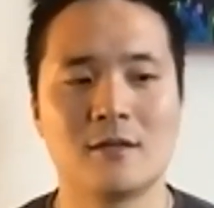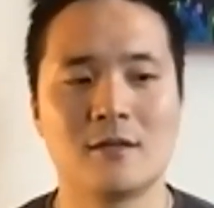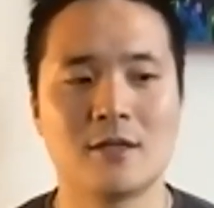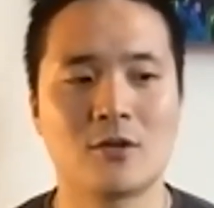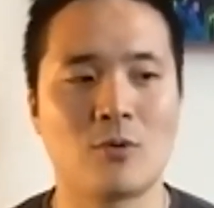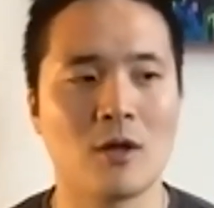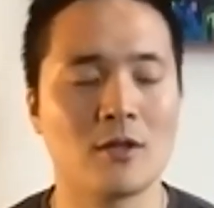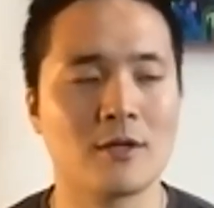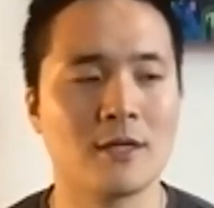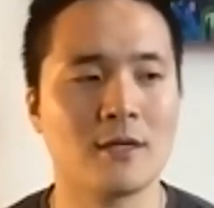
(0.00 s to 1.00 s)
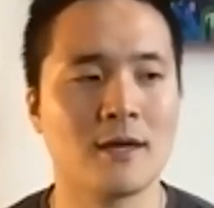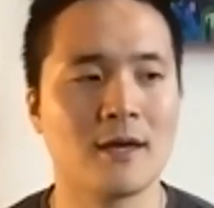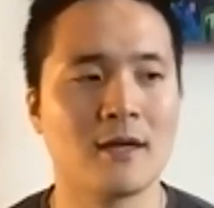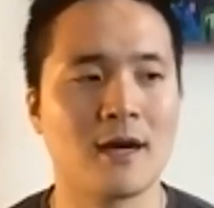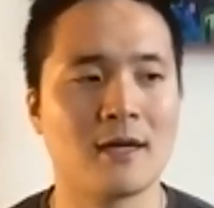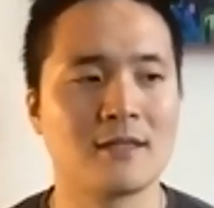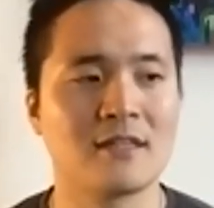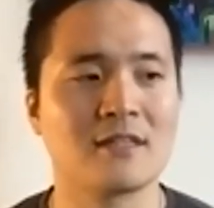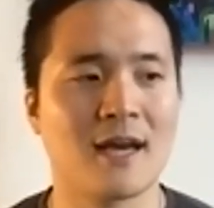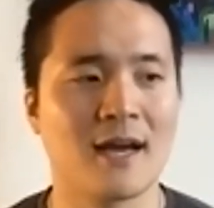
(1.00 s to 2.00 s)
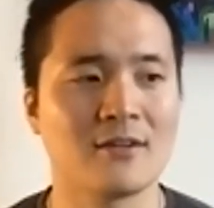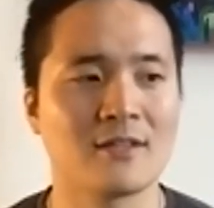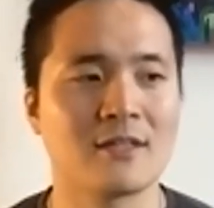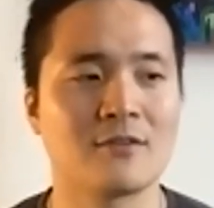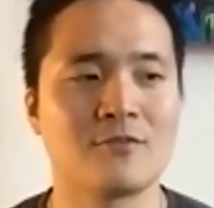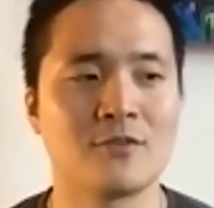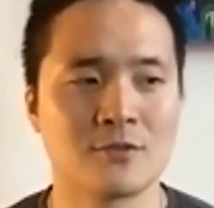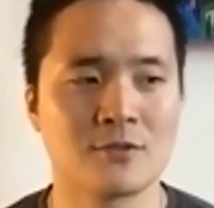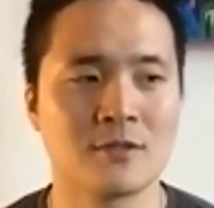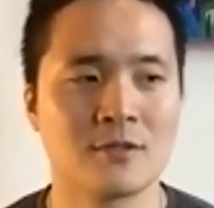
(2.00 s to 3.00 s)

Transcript: equality and identicality confused.